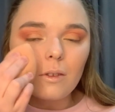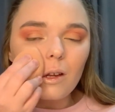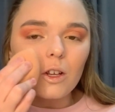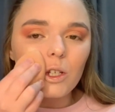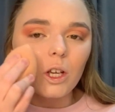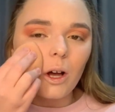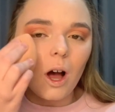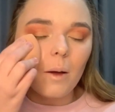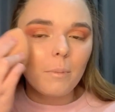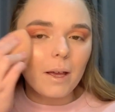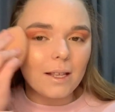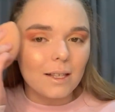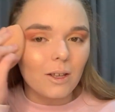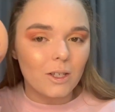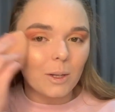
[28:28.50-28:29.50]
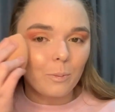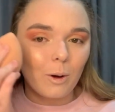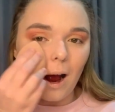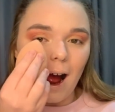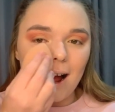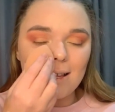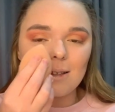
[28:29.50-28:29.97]
she got me as a little
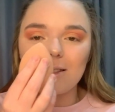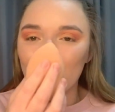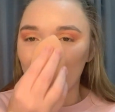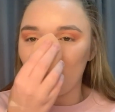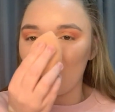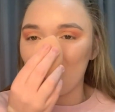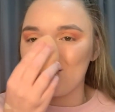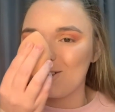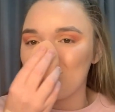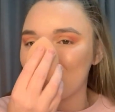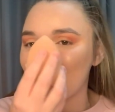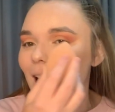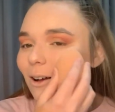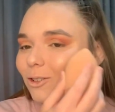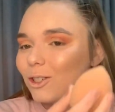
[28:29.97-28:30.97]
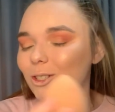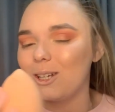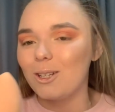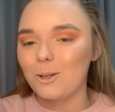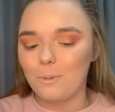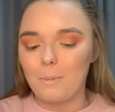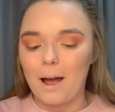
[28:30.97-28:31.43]
surprise in the first lockdown. She
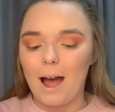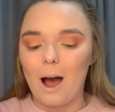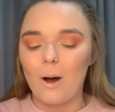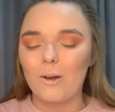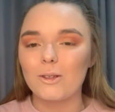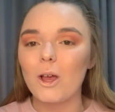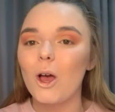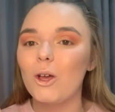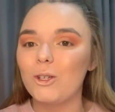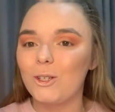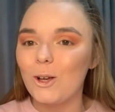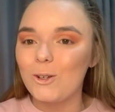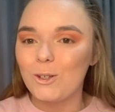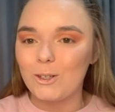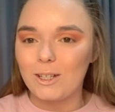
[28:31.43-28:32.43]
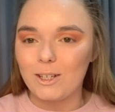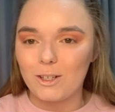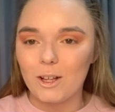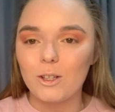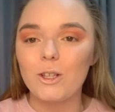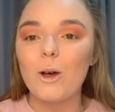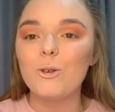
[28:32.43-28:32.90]
turned up my house,
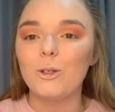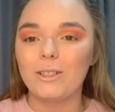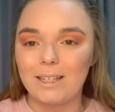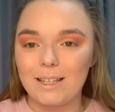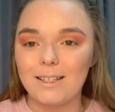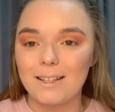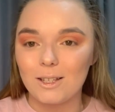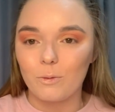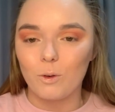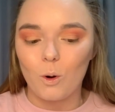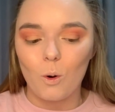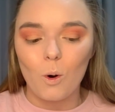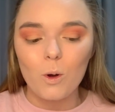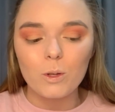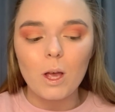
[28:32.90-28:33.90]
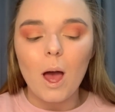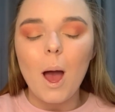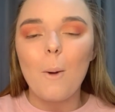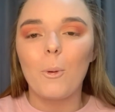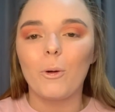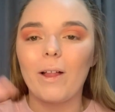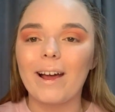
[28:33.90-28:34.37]
social distance of course,
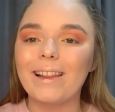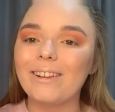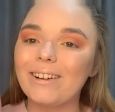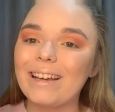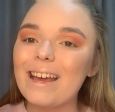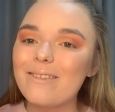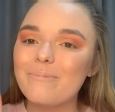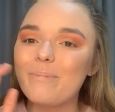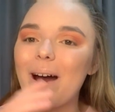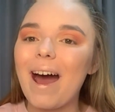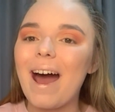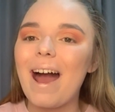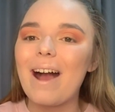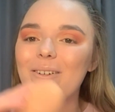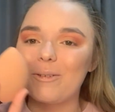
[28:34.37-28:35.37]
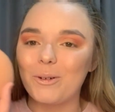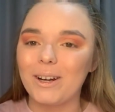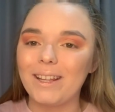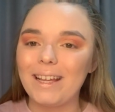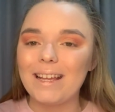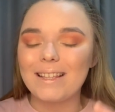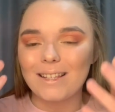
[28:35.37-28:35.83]
but with like a little gift bag with one of
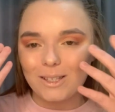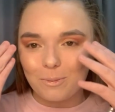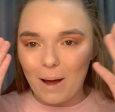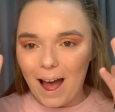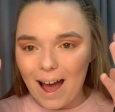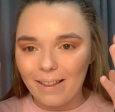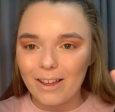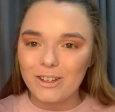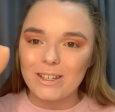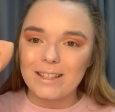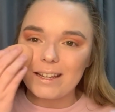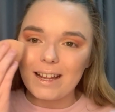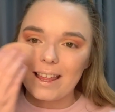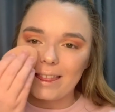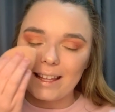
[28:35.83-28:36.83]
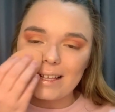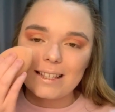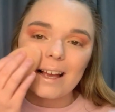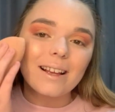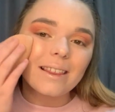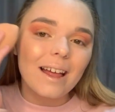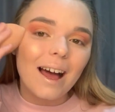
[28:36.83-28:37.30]
these and some eyelashes in it and things
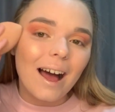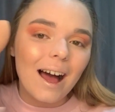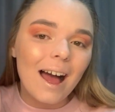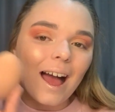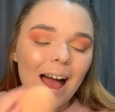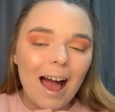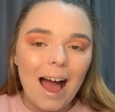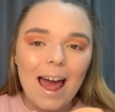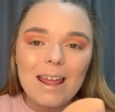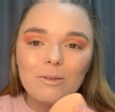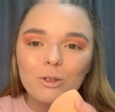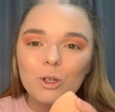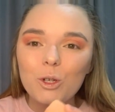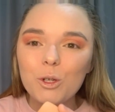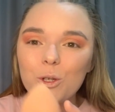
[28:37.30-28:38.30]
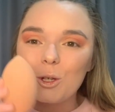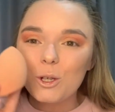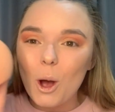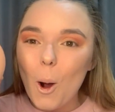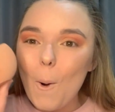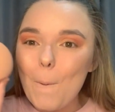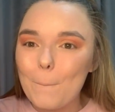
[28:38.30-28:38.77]
like that. And it was just
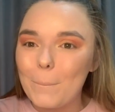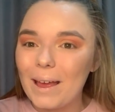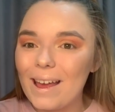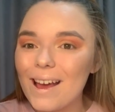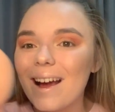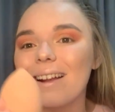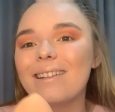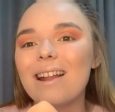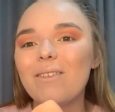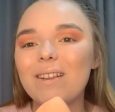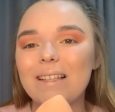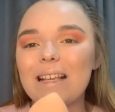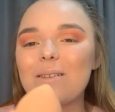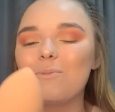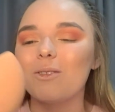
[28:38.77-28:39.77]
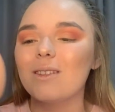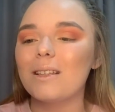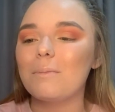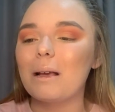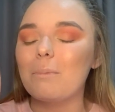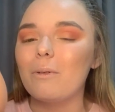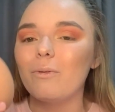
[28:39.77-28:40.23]
so big. I've never seen one this
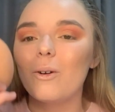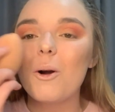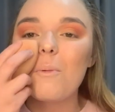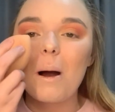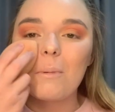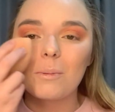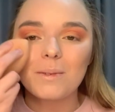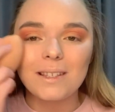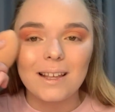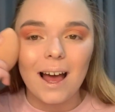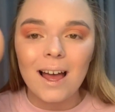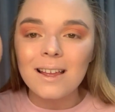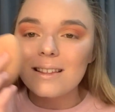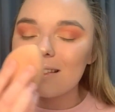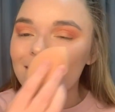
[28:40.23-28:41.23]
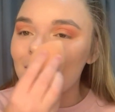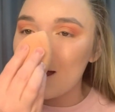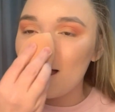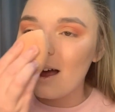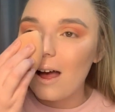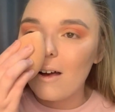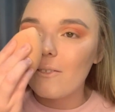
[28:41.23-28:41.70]
big before, but I'm obsessed.
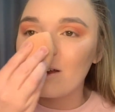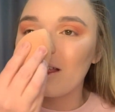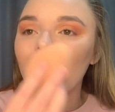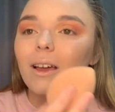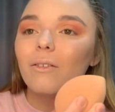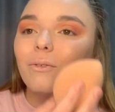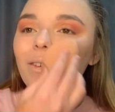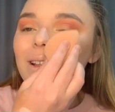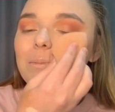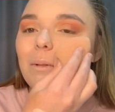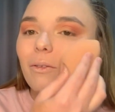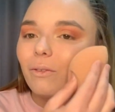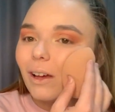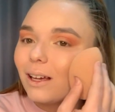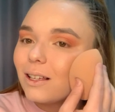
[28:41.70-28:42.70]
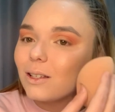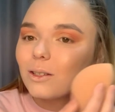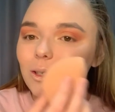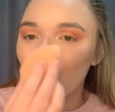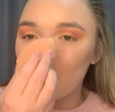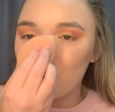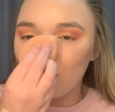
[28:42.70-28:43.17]
I feel like it fits my face
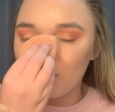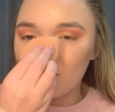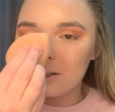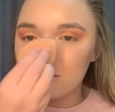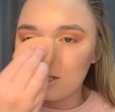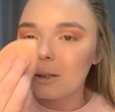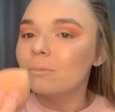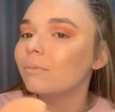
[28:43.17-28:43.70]
so much.